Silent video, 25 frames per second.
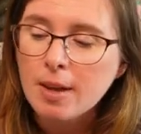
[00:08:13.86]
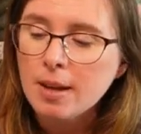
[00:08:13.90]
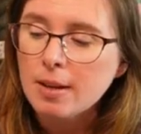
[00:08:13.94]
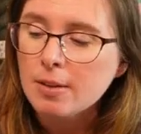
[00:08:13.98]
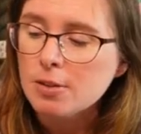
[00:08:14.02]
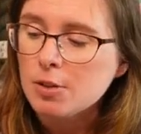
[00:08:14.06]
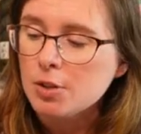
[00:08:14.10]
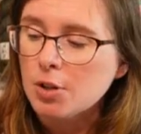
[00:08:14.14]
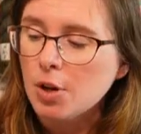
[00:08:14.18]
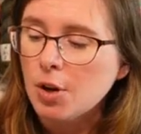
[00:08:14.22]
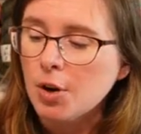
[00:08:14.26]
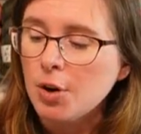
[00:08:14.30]

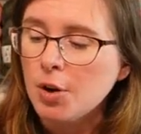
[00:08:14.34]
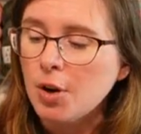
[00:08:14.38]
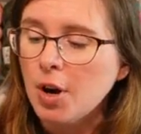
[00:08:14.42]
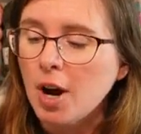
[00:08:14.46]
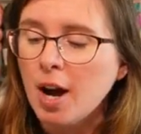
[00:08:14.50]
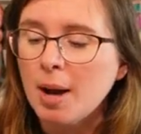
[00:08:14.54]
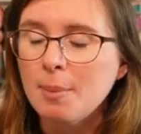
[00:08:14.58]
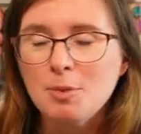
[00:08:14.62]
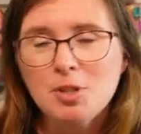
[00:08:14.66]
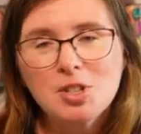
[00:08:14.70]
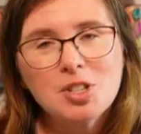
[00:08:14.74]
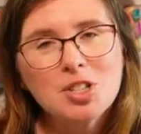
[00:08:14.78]
So
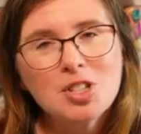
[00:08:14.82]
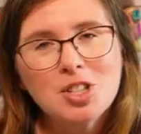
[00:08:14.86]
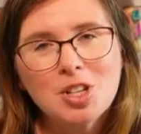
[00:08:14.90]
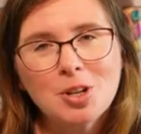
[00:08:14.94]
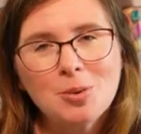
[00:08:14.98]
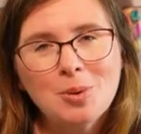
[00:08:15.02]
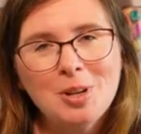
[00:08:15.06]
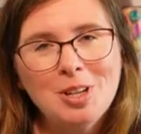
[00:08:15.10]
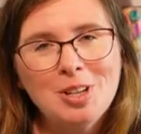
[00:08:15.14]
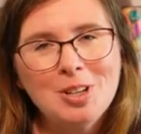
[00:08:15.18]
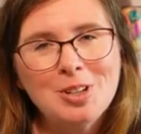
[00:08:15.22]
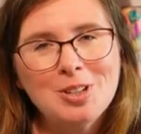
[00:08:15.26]
I'm just
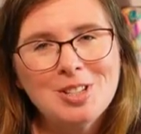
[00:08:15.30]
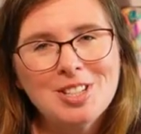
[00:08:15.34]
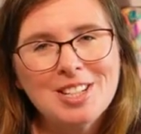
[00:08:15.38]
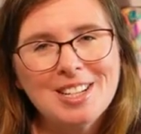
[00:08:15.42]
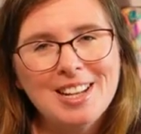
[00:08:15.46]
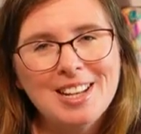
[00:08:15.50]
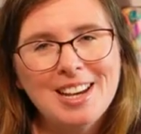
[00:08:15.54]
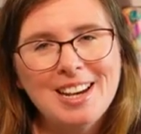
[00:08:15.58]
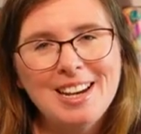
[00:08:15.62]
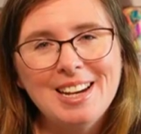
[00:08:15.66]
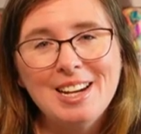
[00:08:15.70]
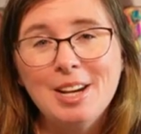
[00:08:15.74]
showing you
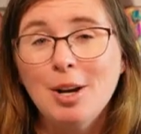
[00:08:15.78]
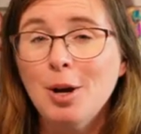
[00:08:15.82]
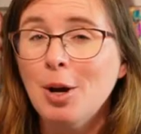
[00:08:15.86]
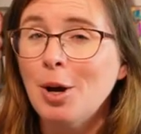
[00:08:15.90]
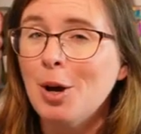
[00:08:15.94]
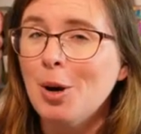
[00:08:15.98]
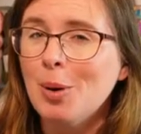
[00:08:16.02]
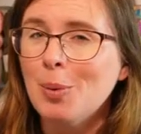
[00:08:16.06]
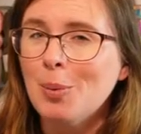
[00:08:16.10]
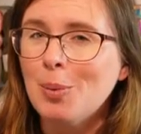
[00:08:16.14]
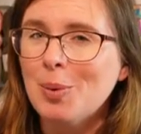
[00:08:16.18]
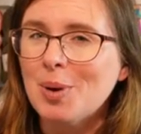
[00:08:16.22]
today
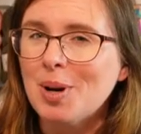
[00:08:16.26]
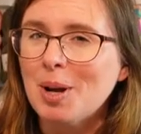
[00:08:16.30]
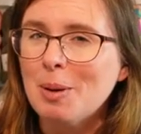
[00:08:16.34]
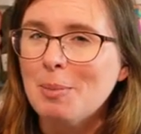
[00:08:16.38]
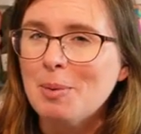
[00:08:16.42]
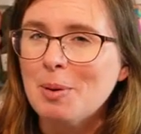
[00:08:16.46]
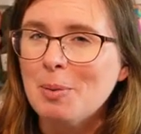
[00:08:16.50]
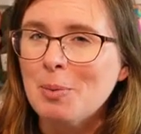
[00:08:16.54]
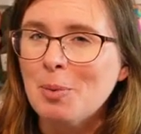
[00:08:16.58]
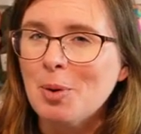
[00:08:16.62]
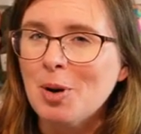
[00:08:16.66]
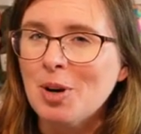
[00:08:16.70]
what I've
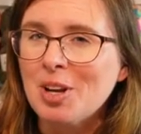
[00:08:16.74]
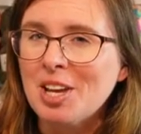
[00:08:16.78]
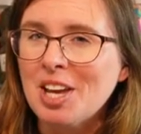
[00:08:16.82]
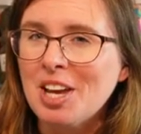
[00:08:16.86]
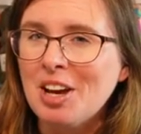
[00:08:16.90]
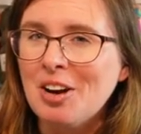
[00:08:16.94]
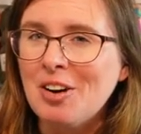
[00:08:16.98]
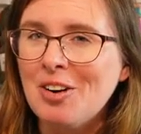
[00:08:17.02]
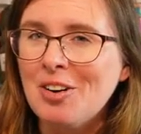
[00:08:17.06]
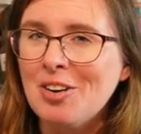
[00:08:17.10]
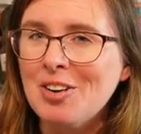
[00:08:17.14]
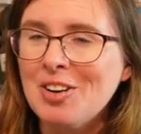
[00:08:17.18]
been
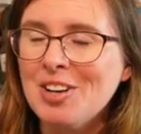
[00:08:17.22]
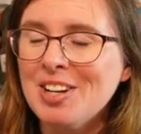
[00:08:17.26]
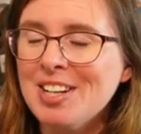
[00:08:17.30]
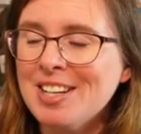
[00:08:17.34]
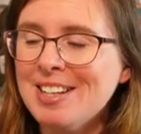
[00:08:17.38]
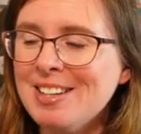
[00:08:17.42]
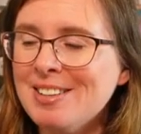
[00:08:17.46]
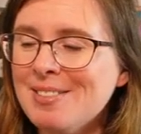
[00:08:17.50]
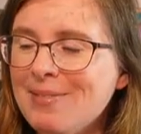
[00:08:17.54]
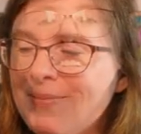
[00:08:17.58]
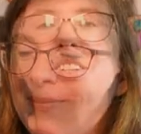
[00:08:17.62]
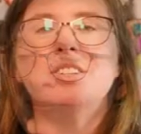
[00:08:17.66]
working on.
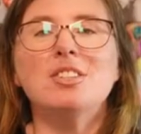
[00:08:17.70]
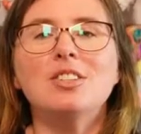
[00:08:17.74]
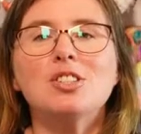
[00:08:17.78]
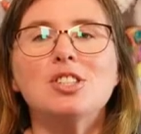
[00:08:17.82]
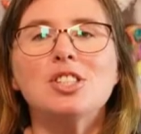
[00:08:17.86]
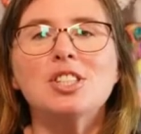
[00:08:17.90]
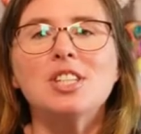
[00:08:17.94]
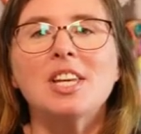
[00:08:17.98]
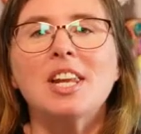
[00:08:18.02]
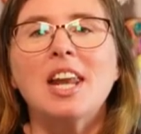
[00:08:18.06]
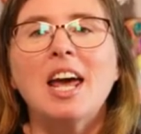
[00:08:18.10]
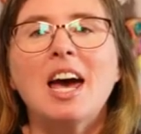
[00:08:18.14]

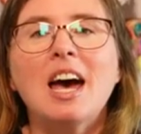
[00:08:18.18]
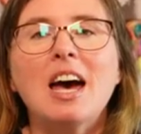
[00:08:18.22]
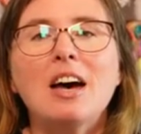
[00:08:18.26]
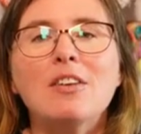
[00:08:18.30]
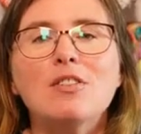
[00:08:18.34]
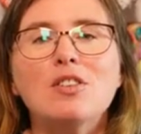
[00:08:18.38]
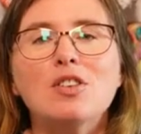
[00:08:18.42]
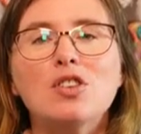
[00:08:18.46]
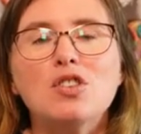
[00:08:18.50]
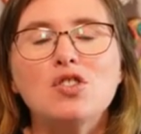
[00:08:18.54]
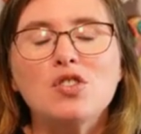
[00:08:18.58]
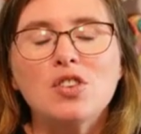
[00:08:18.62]
Just gonna
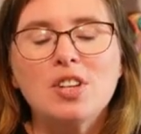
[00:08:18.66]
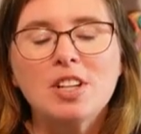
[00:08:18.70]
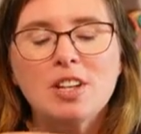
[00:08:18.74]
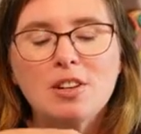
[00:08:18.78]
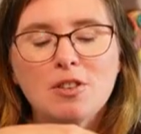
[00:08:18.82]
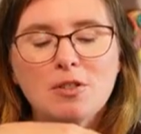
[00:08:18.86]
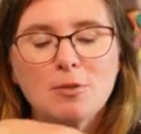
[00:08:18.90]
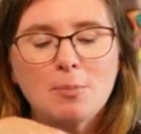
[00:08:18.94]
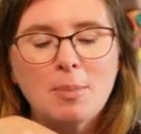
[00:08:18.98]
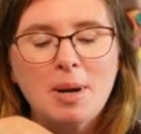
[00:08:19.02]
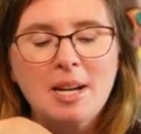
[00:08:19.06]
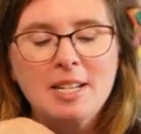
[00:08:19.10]
have a
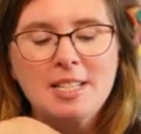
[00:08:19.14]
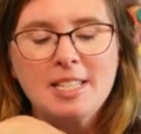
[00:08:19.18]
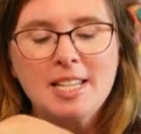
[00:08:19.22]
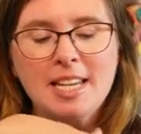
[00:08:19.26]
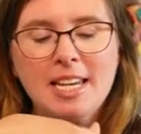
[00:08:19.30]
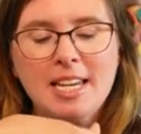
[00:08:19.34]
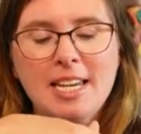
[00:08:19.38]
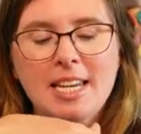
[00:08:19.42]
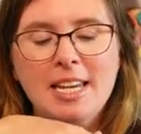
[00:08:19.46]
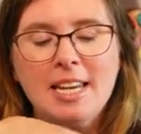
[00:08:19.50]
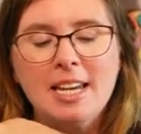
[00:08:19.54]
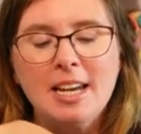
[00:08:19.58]
drink of my
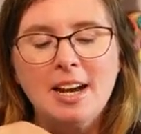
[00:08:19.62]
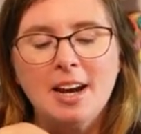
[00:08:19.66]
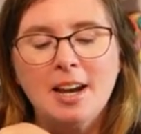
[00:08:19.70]
tea.